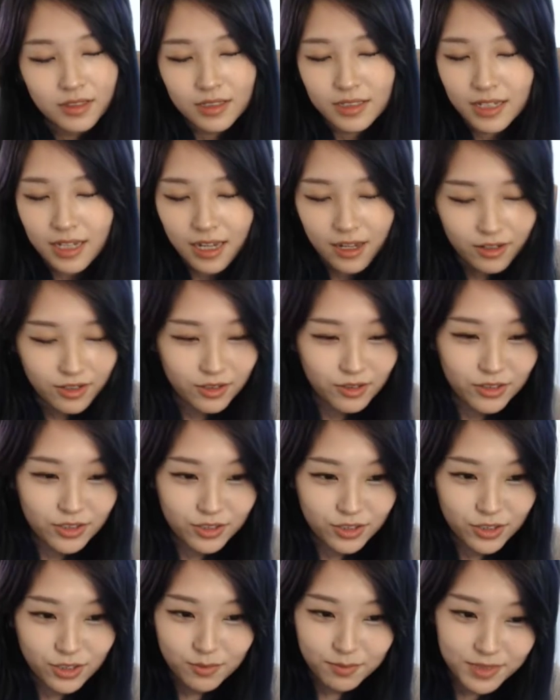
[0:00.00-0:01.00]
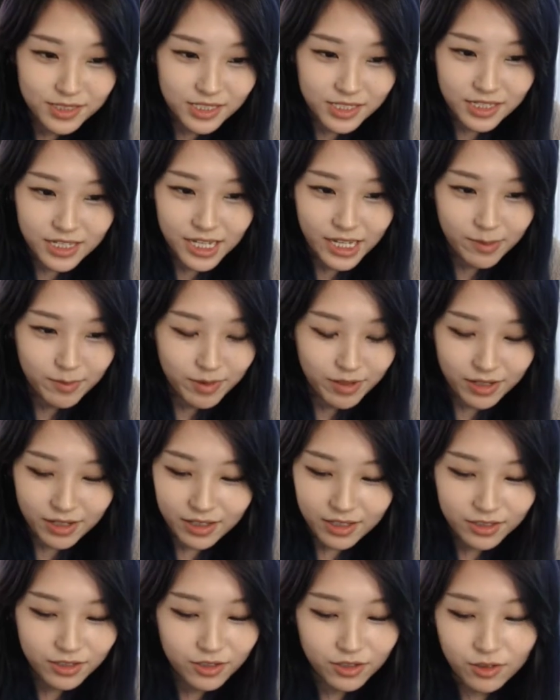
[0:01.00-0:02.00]
I don't know, you're too busy gaming and
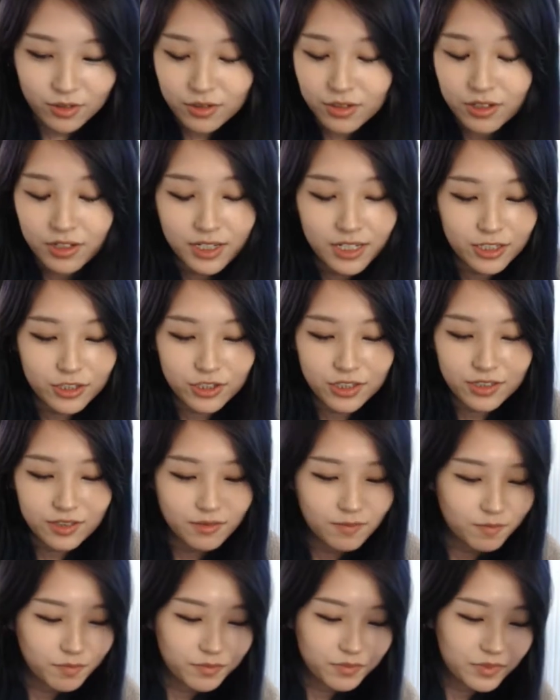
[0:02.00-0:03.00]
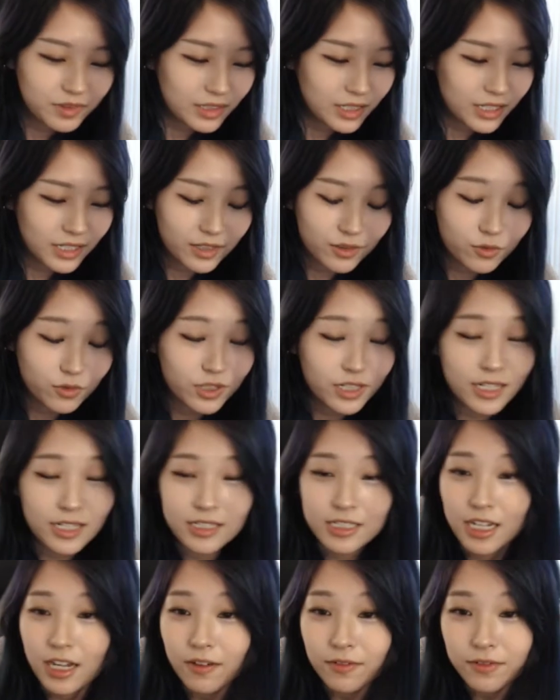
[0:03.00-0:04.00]
then you go to your kitchen like 3 days
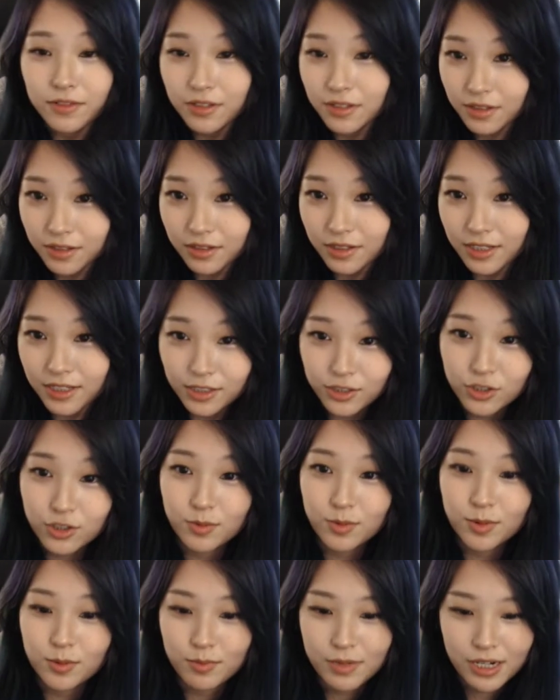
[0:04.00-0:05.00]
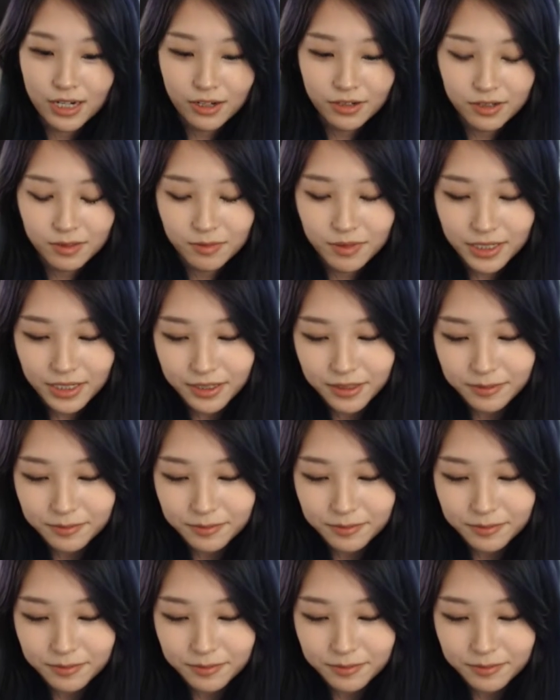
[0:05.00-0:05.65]
after and they're like super brown and like,